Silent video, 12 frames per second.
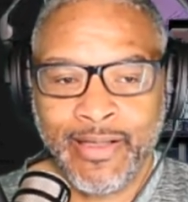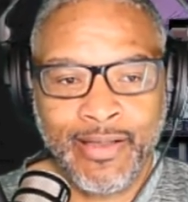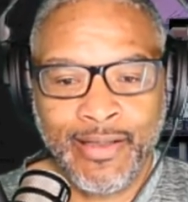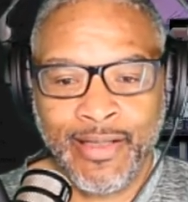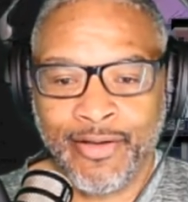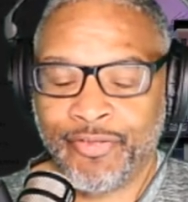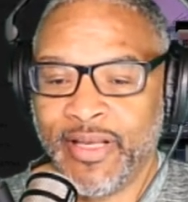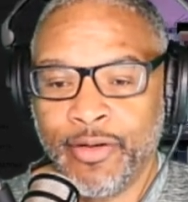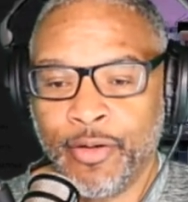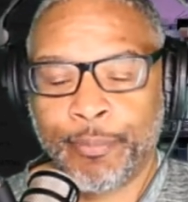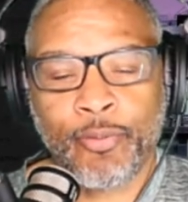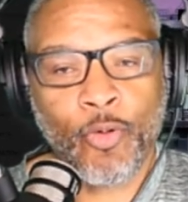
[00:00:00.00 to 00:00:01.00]
it's
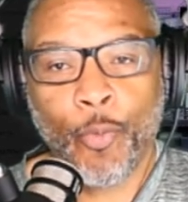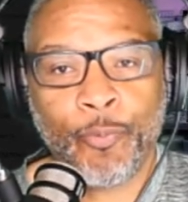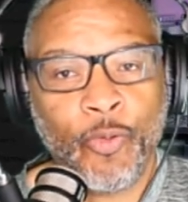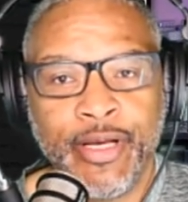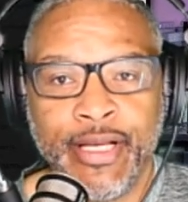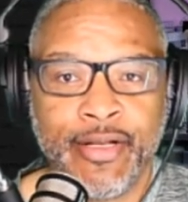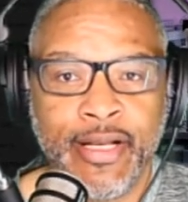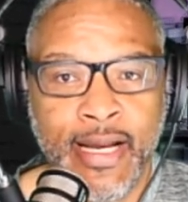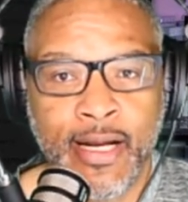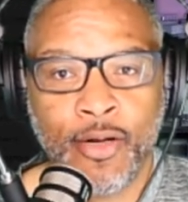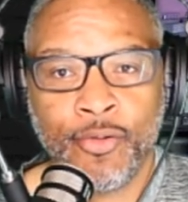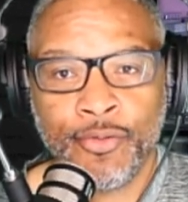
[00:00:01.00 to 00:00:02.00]
inappropriate
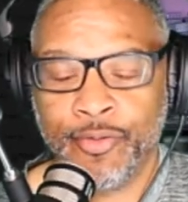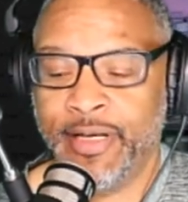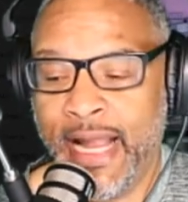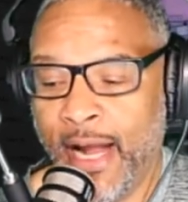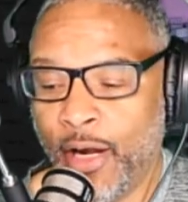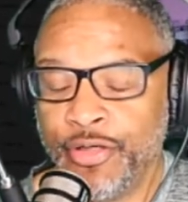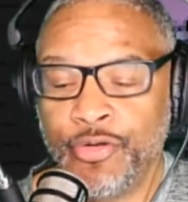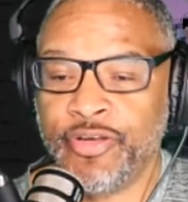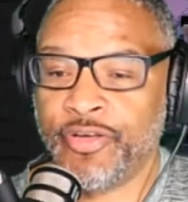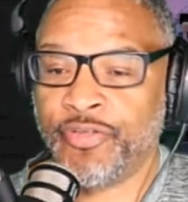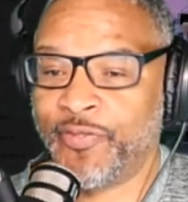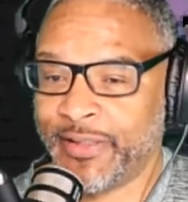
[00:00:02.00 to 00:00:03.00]
now. Now you
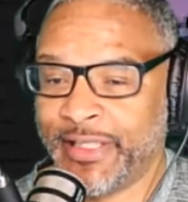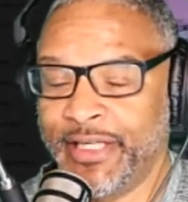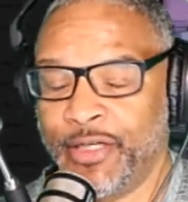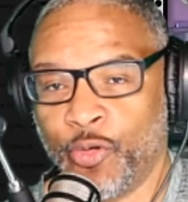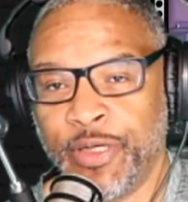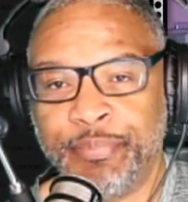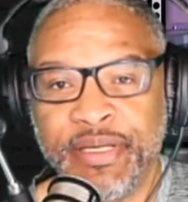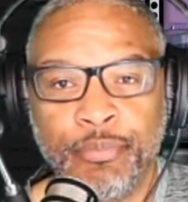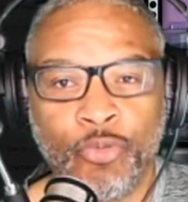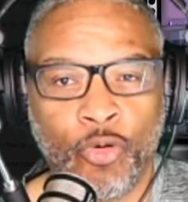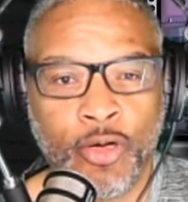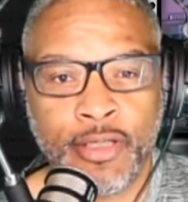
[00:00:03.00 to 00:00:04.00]
just fucking creepy,
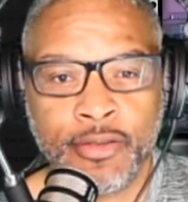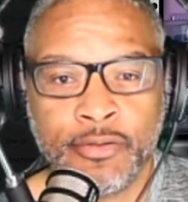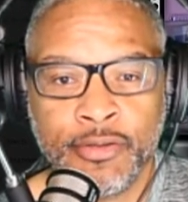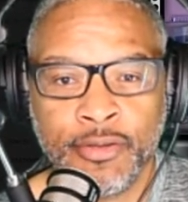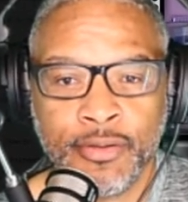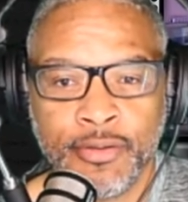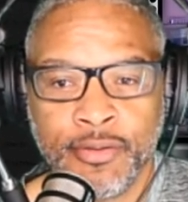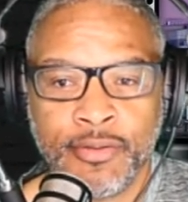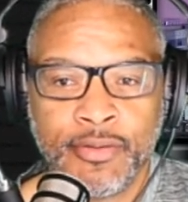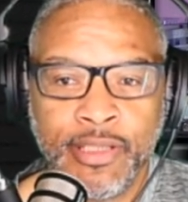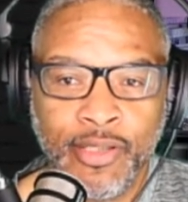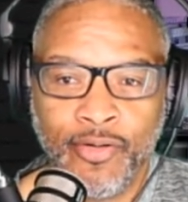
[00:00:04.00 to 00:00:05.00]
bruh.
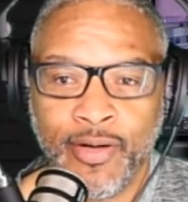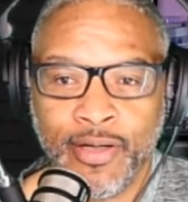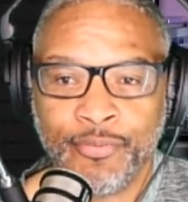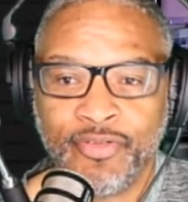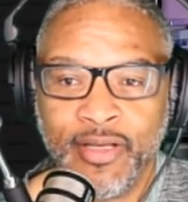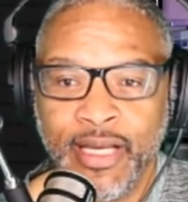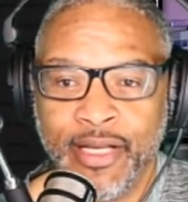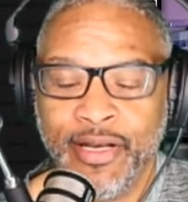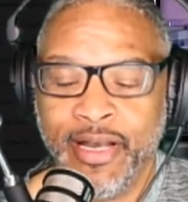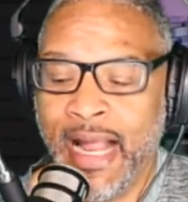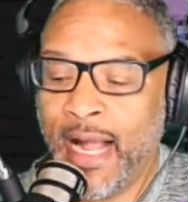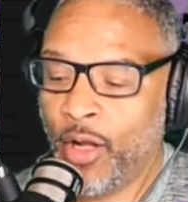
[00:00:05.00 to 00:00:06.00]
You know what I'm
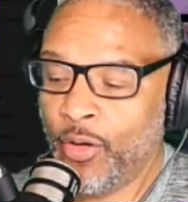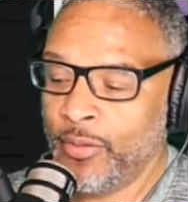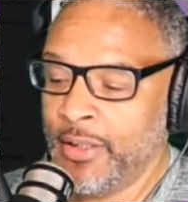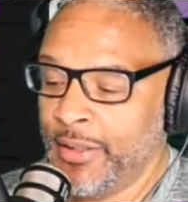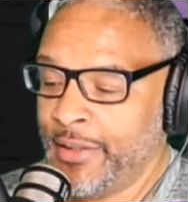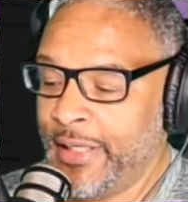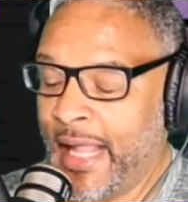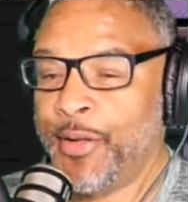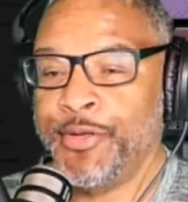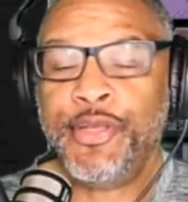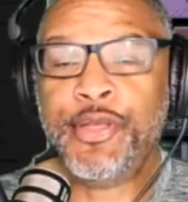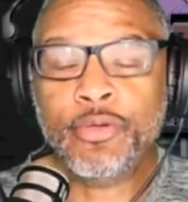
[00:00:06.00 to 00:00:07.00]
saying? Now, now
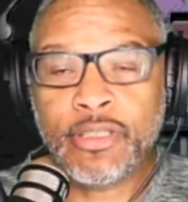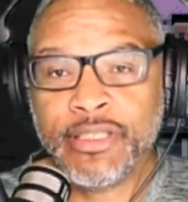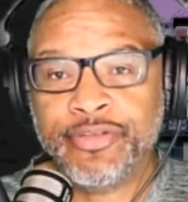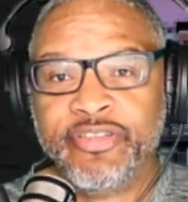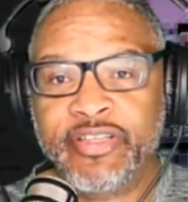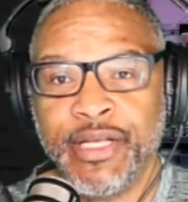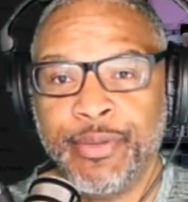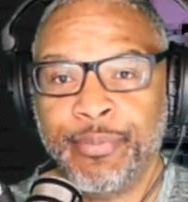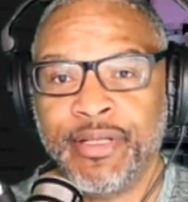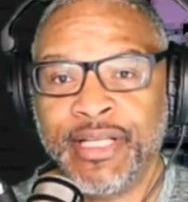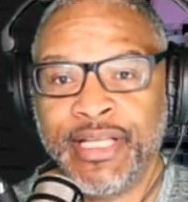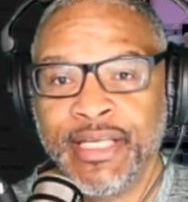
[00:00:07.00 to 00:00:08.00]
you
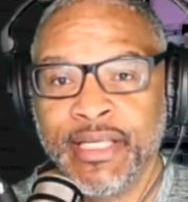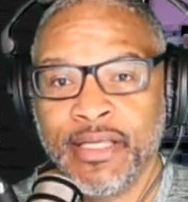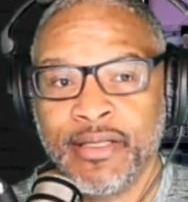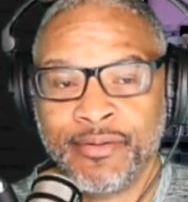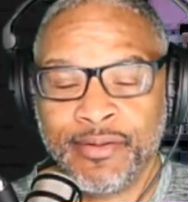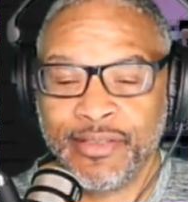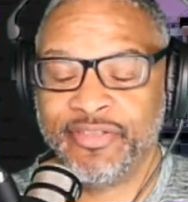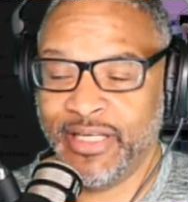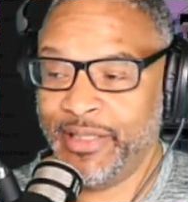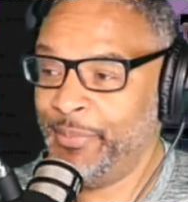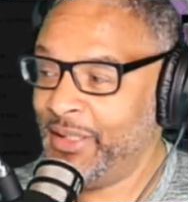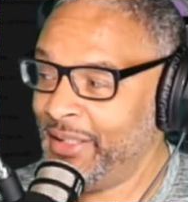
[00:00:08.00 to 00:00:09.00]
legitimately,
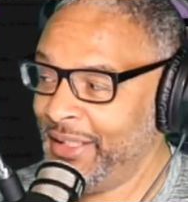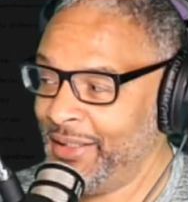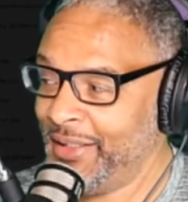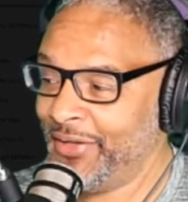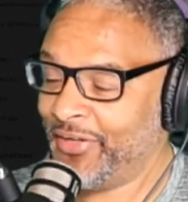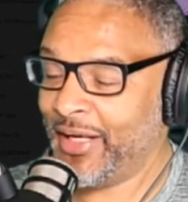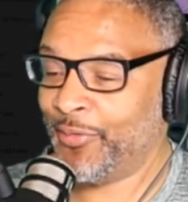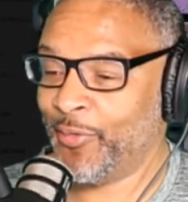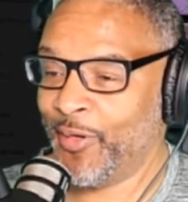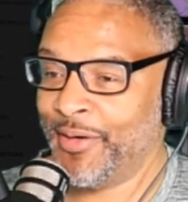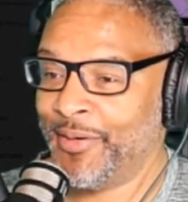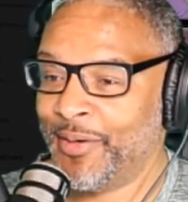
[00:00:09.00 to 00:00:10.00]
legitimately, is that a
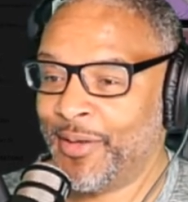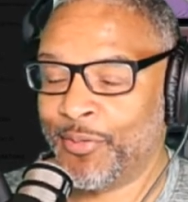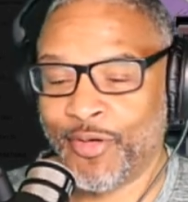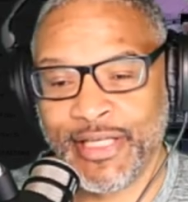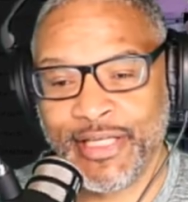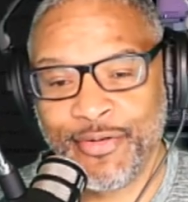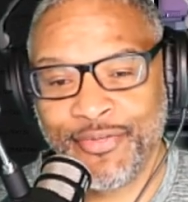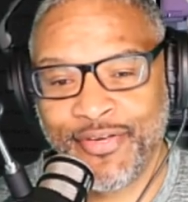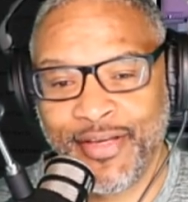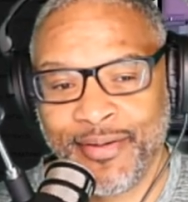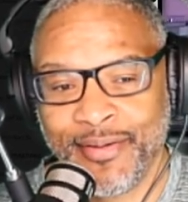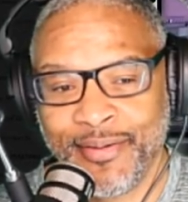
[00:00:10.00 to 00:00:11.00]
word? I want to use
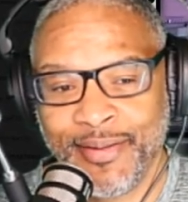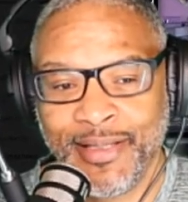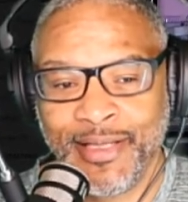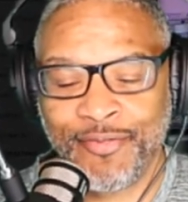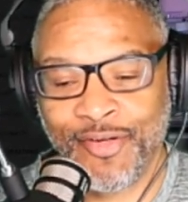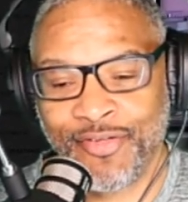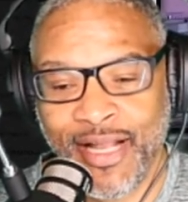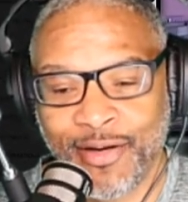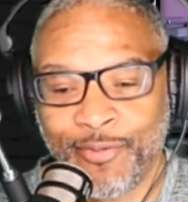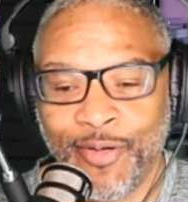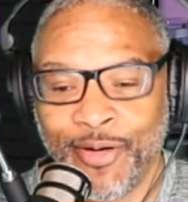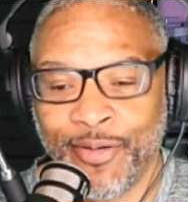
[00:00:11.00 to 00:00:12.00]
it if it's not
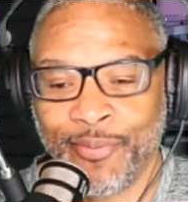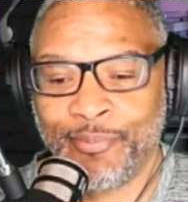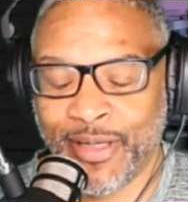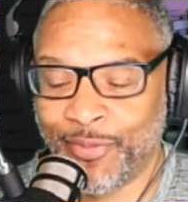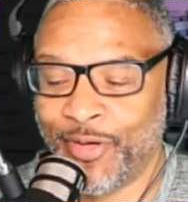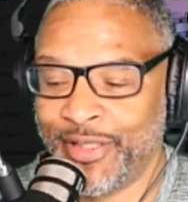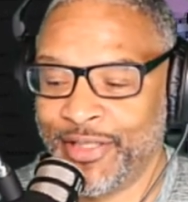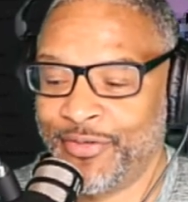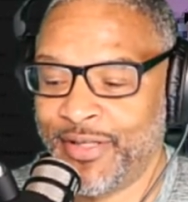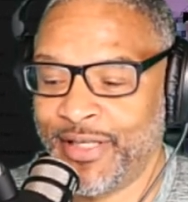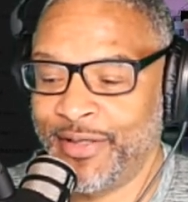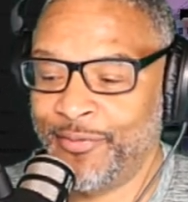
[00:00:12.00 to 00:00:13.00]
a word, but I'm going to
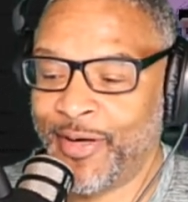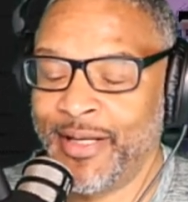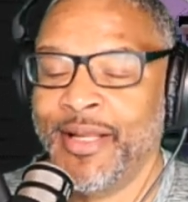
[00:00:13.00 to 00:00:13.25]
use it anyway.